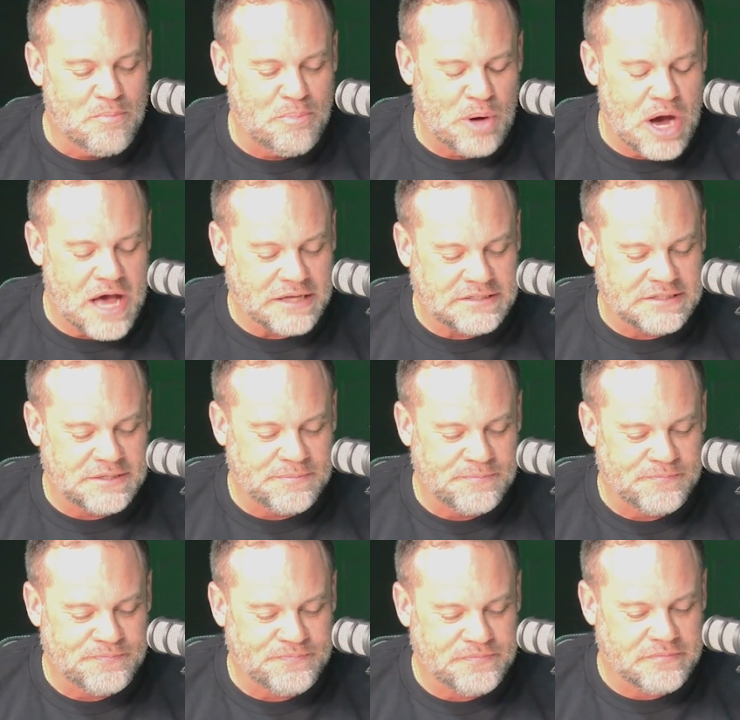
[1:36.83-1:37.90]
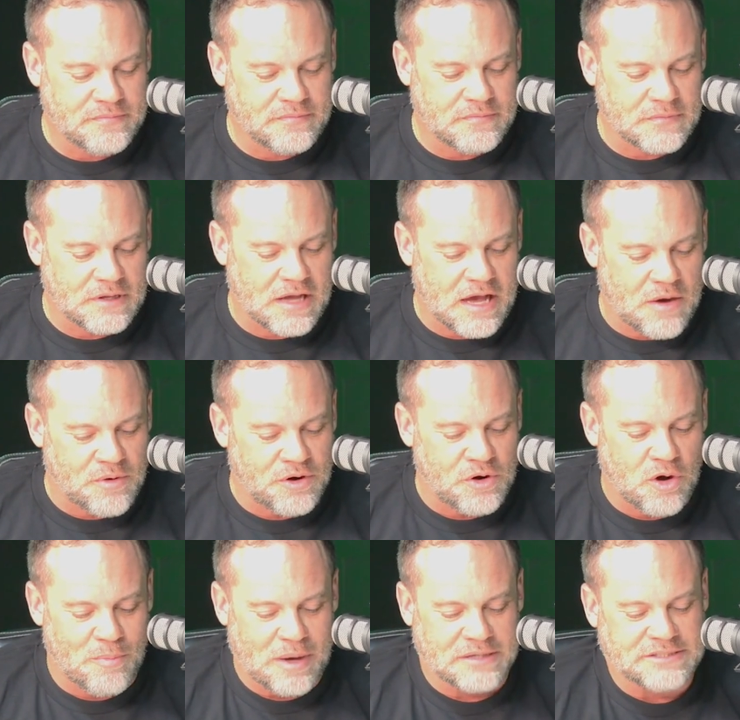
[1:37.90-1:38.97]
But I want to
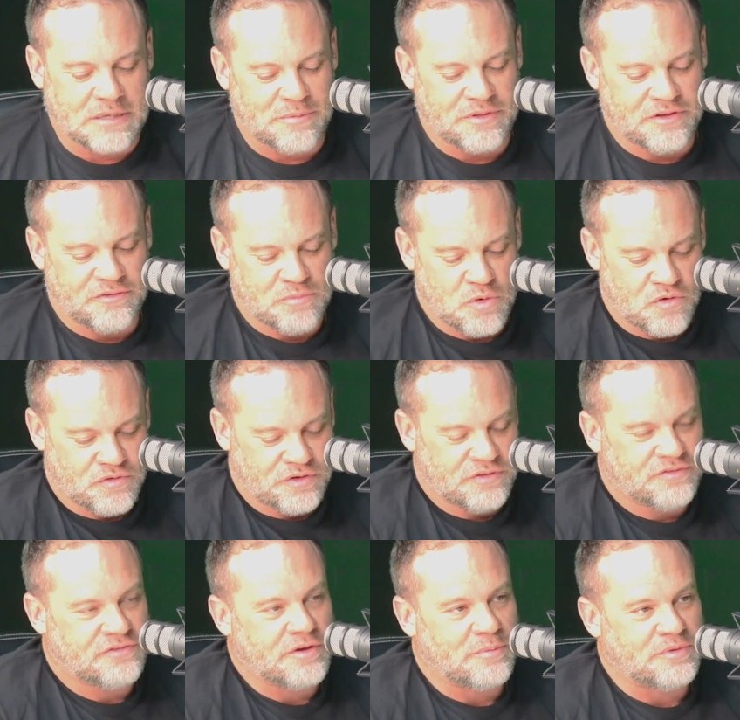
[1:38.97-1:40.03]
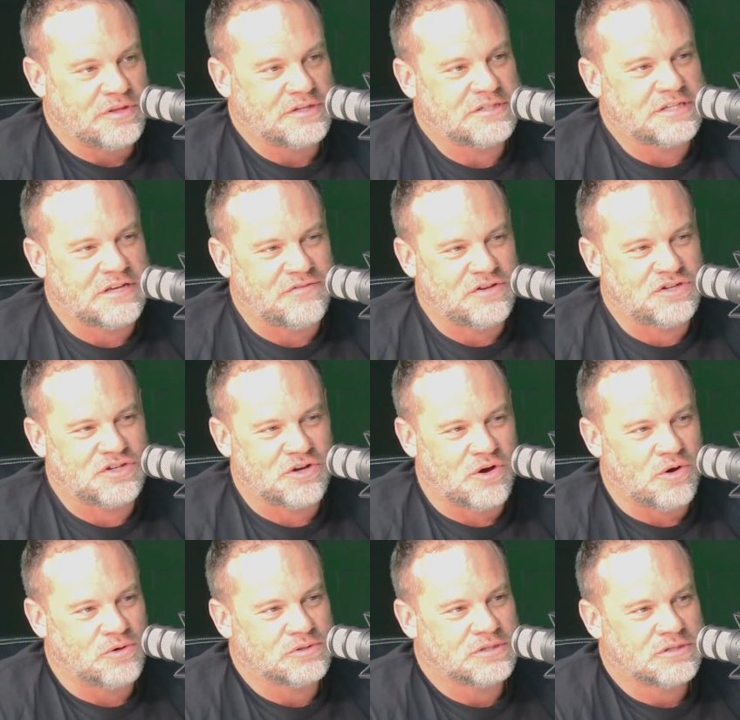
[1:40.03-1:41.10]
know about some of these movies, some of these TV
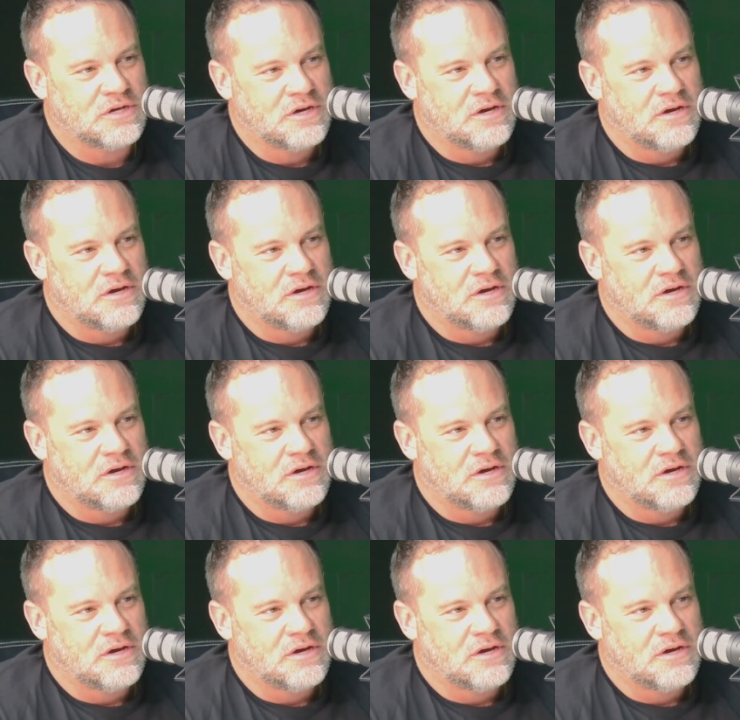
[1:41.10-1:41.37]
shows.